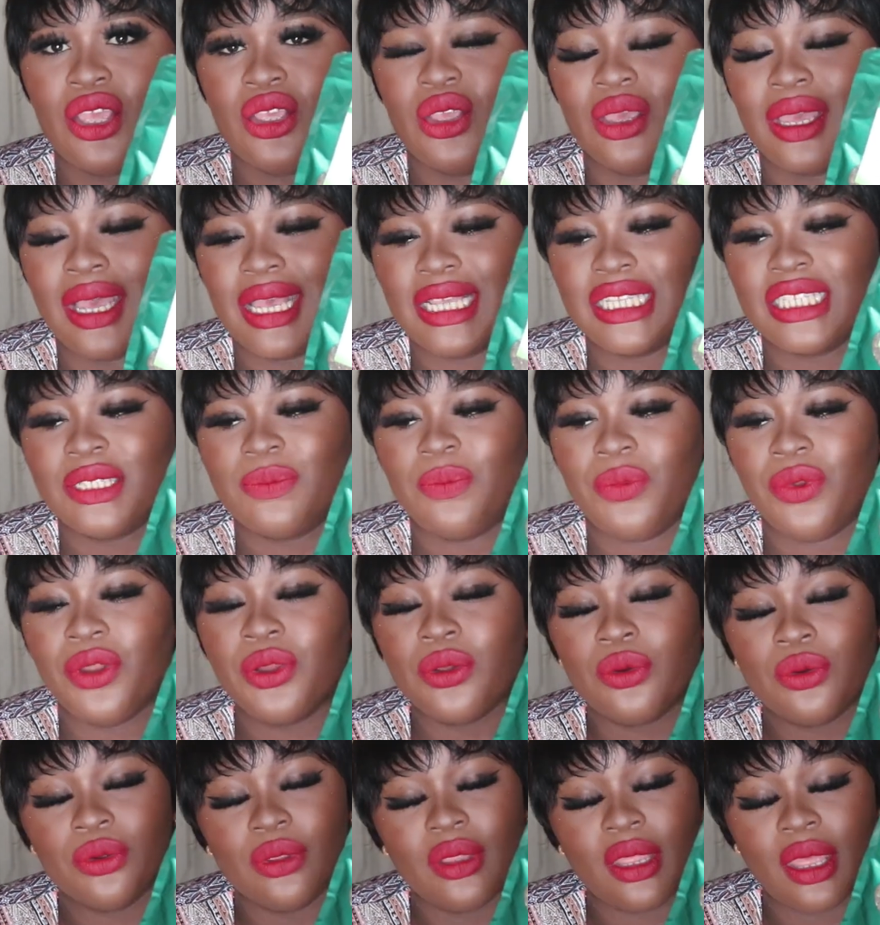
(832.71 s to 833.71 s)
You can
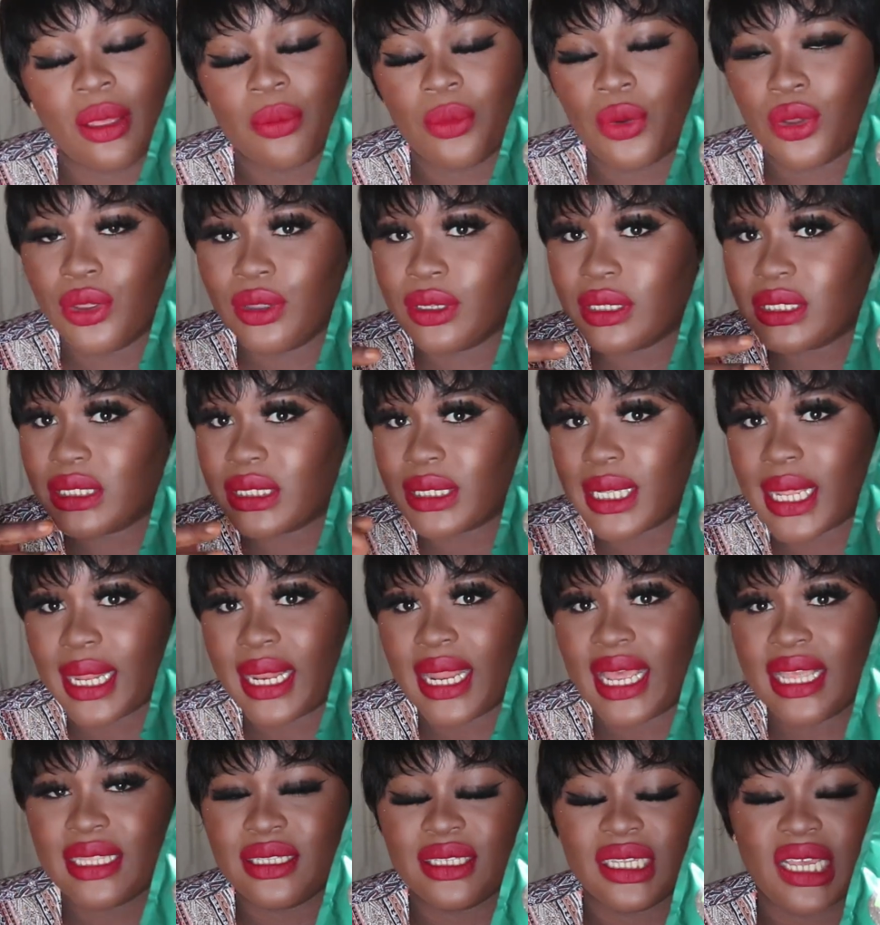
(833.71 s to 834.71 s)
sprinkle them on your
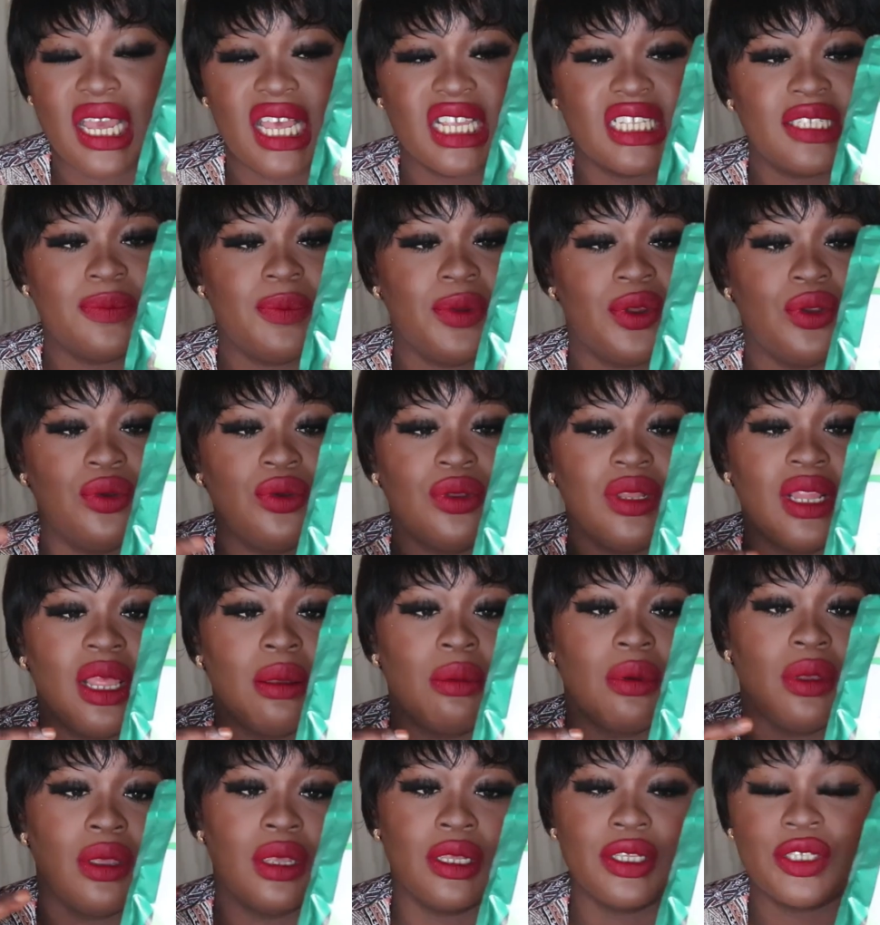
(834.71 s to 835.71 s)
salad, you can sprinkle
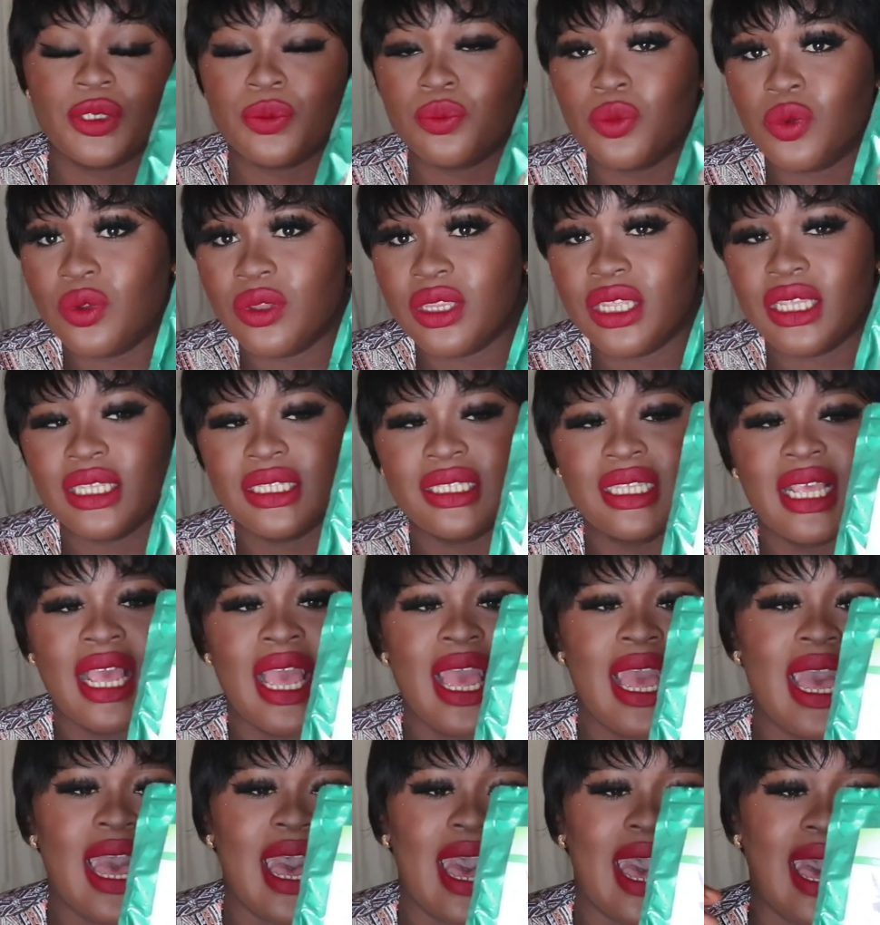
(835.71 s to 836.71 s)
them on your smoothies,
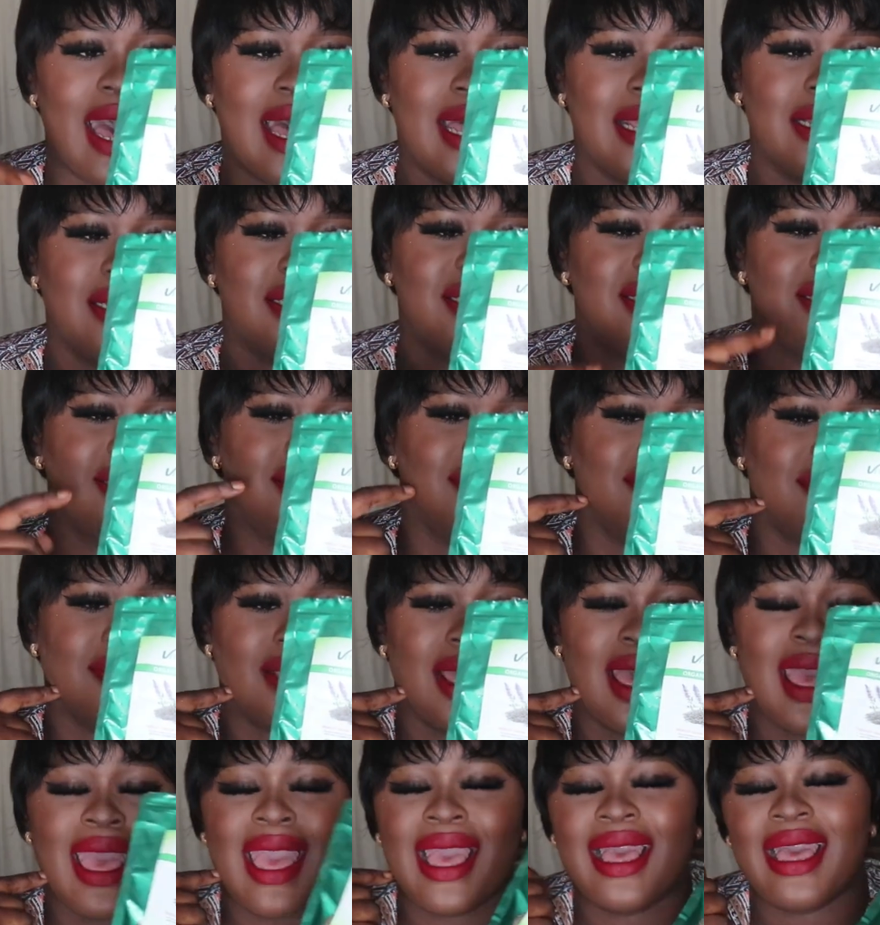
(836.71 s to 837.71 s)
and
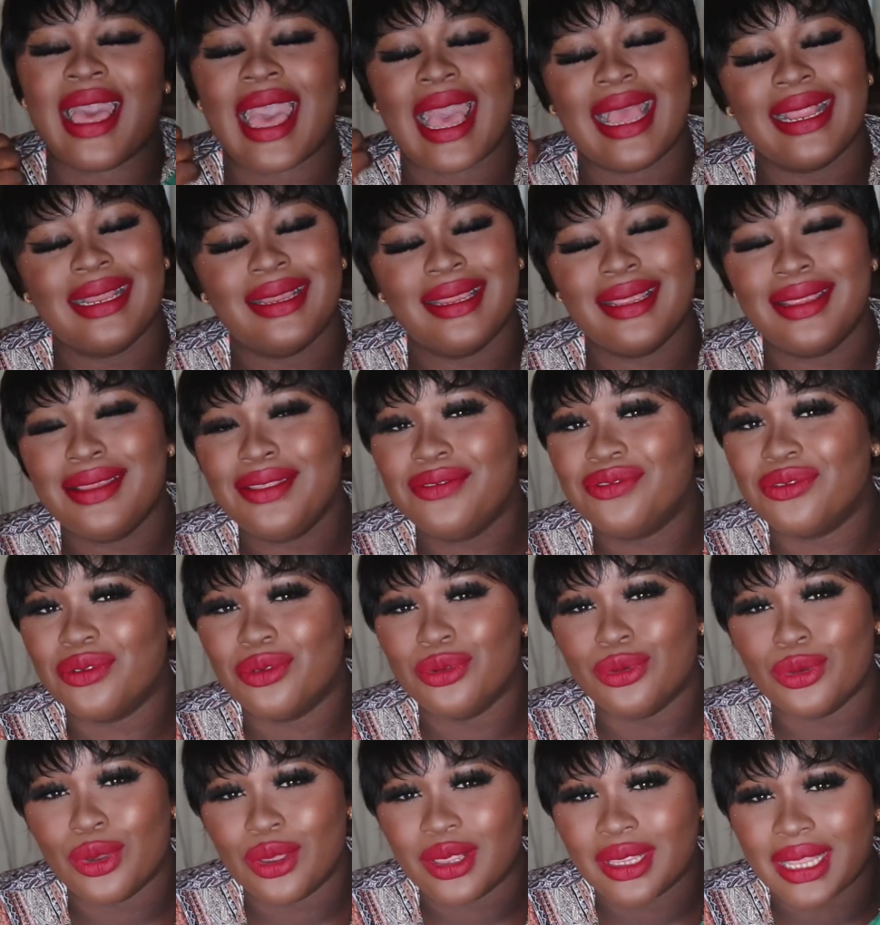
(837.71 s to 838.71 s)
I didn't
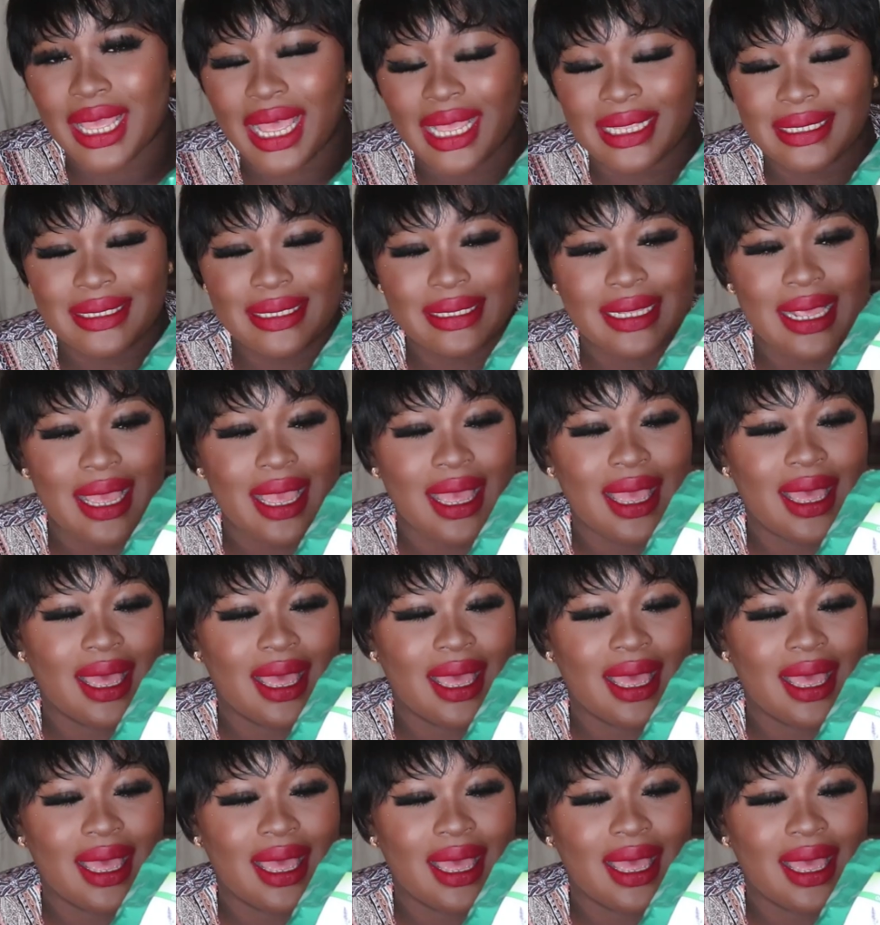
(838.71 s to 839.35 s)
even know that